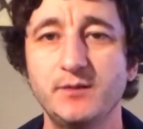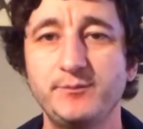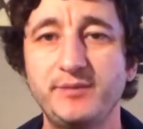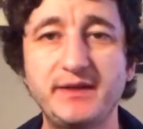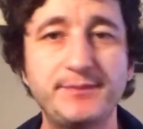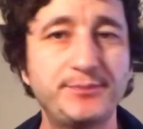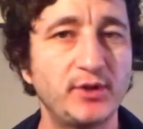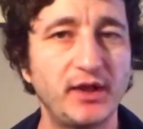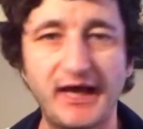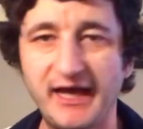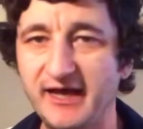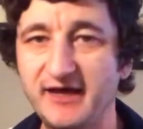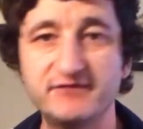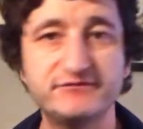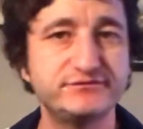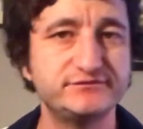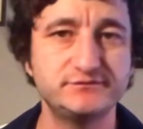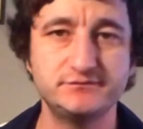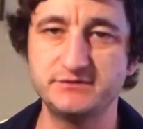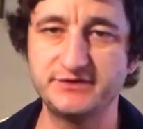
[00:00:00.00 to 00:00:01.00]
People
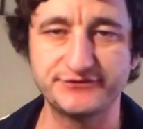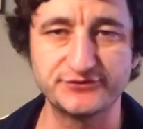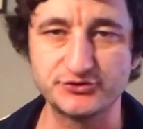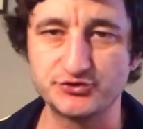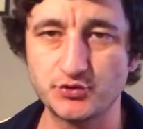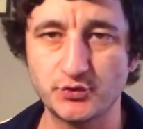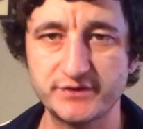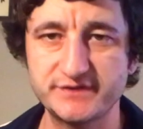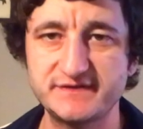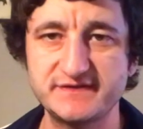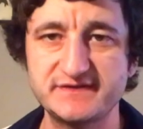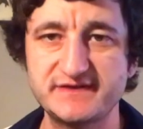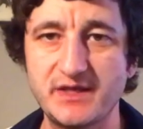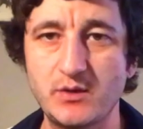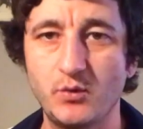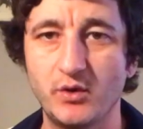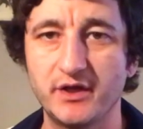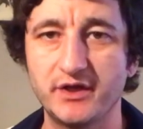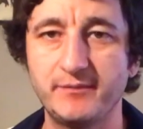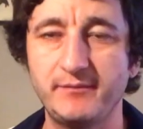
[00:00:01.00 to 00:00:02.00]
have different choices
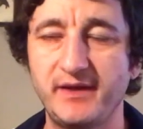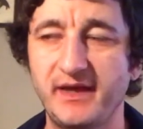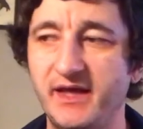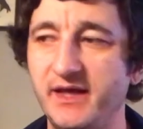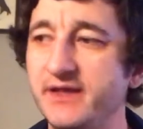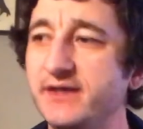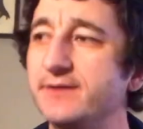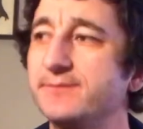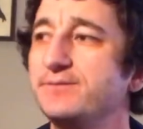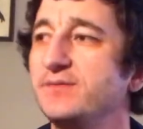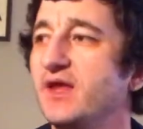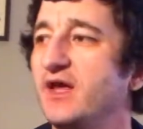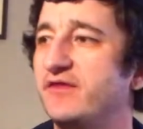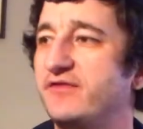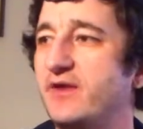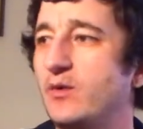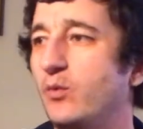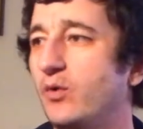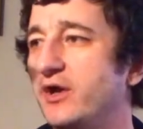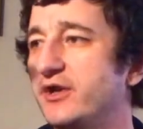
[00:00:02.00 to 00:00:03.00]
they want to make.
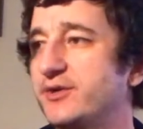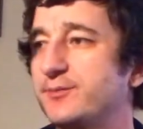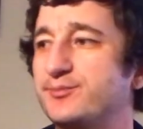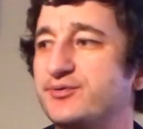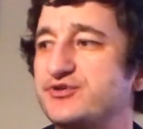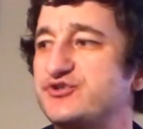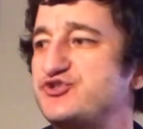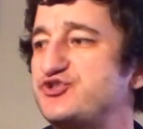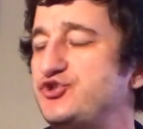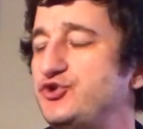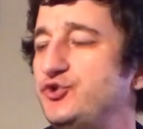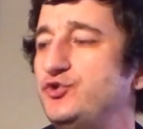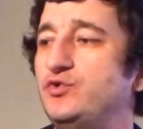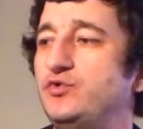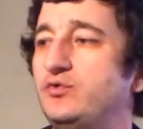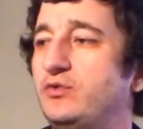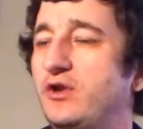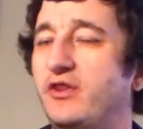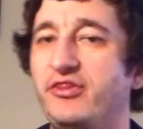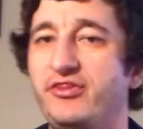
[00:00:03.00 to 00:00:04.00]
They want to
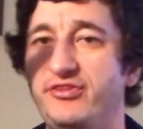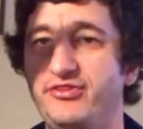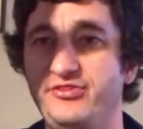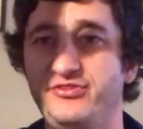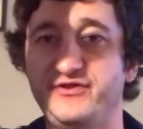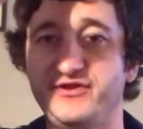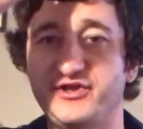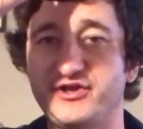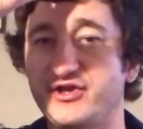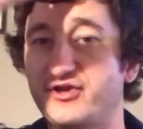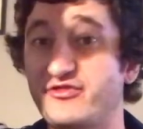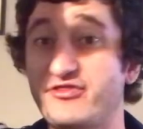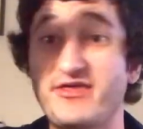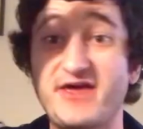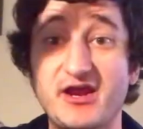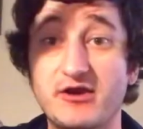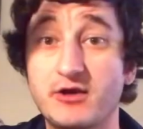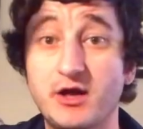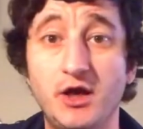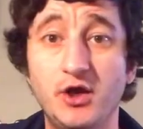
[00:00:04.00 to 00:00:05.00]
pursue
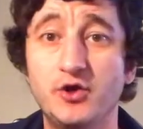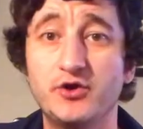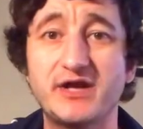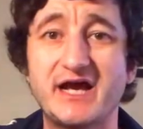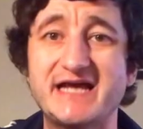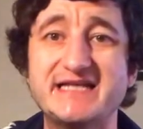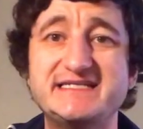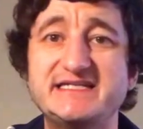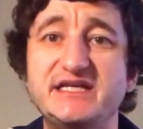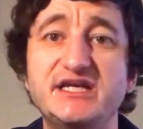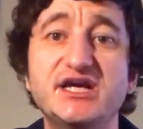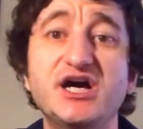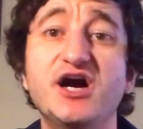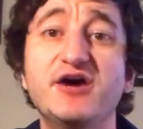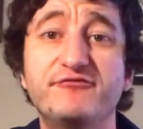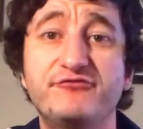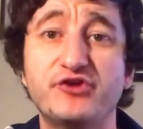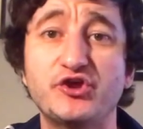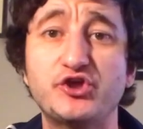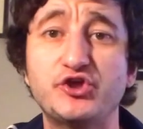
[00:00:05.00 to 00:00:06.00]
their own idea
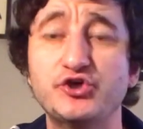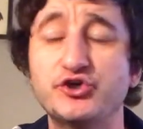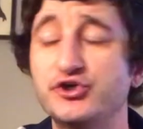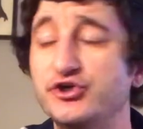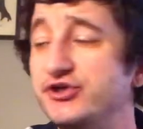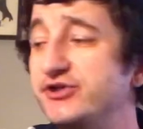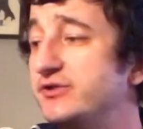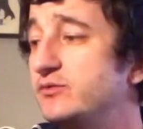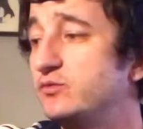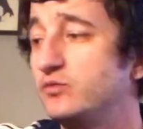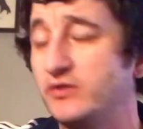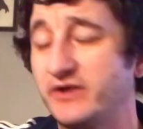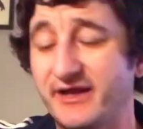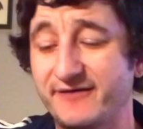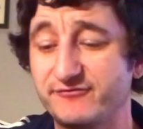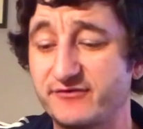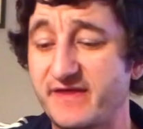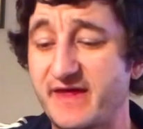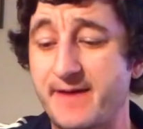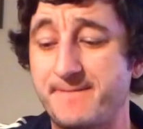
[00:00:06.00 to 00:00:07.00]
of the good,
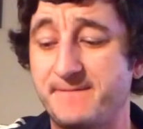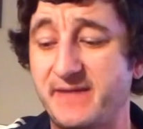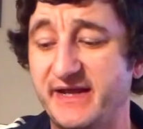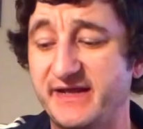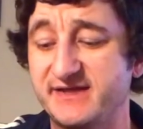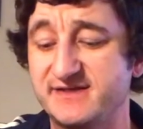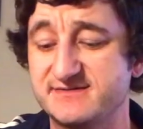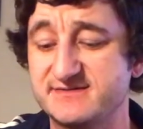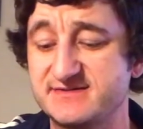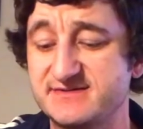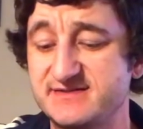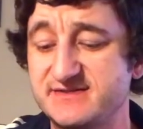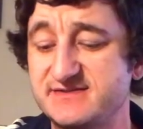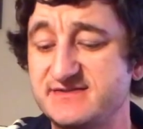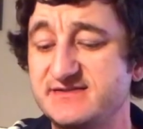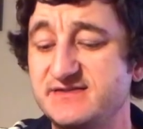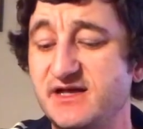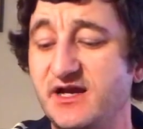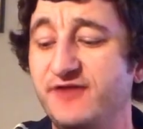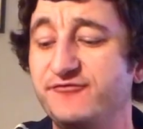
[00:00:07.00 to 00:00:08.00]
whatever that might
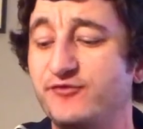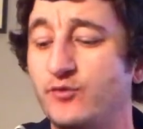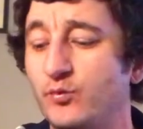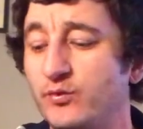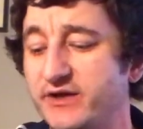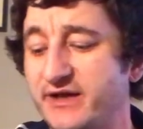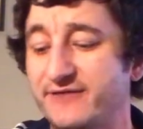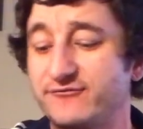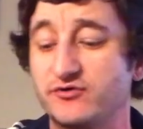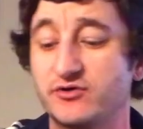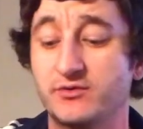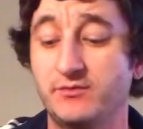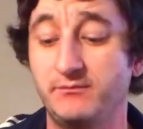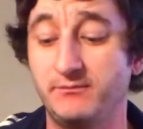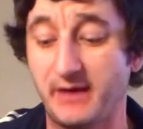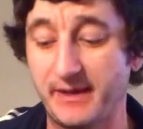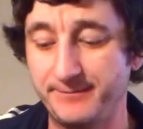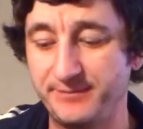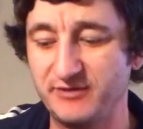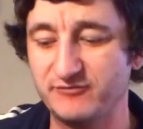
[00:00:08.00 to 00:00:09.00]
consist of and whatever
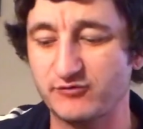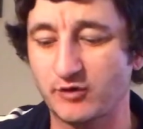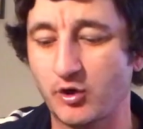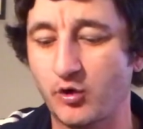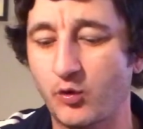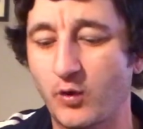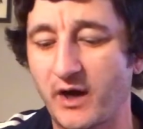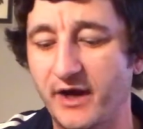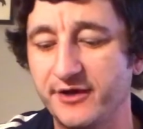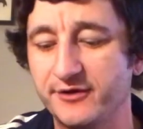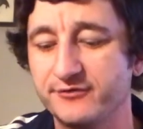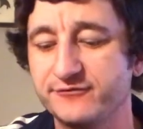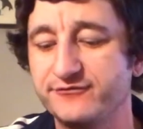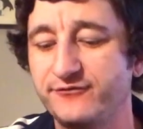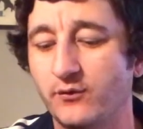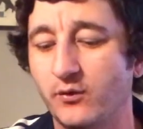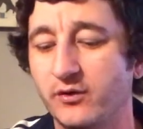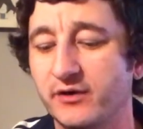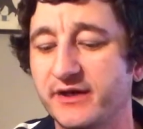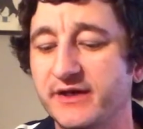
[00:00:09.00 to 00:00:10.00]
might be required
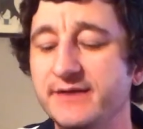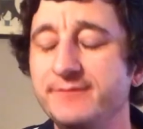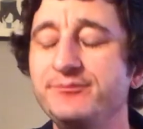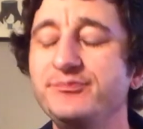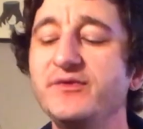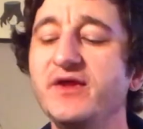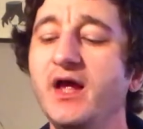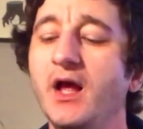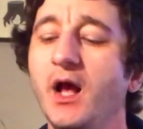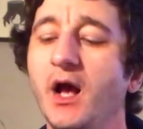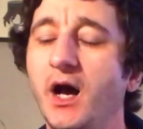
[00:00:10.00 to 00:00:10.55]
for it.